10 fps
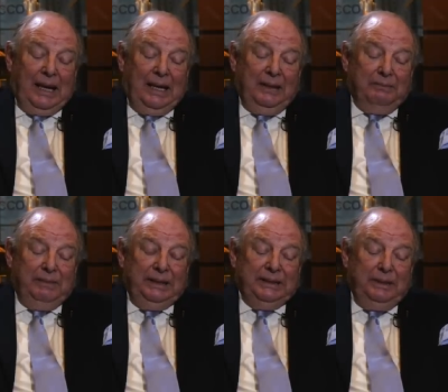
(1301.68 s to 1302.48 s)
and the
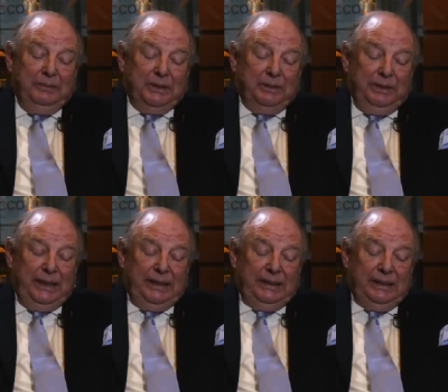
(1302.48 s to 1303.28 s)
reason it was
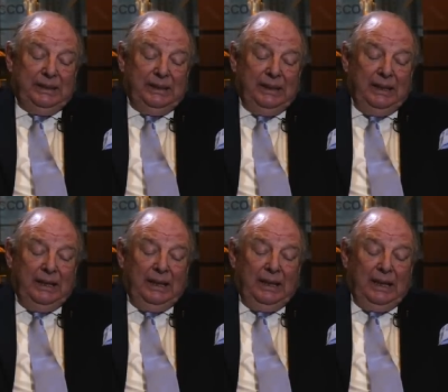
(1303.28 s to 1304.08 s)
created
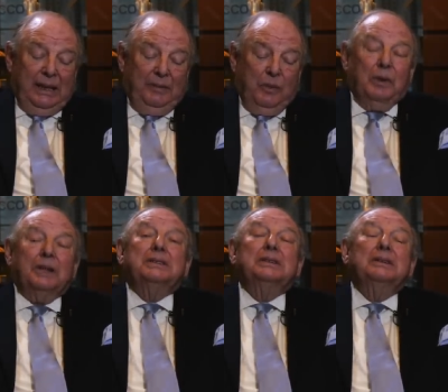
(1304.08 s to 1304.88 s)
um,
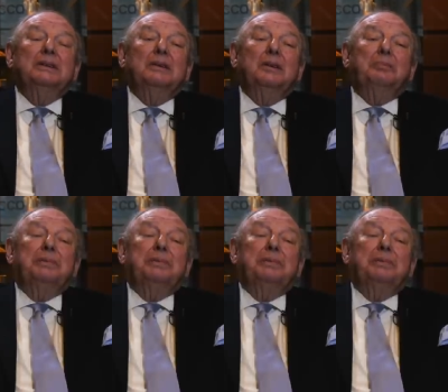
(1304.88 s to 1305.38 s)
was the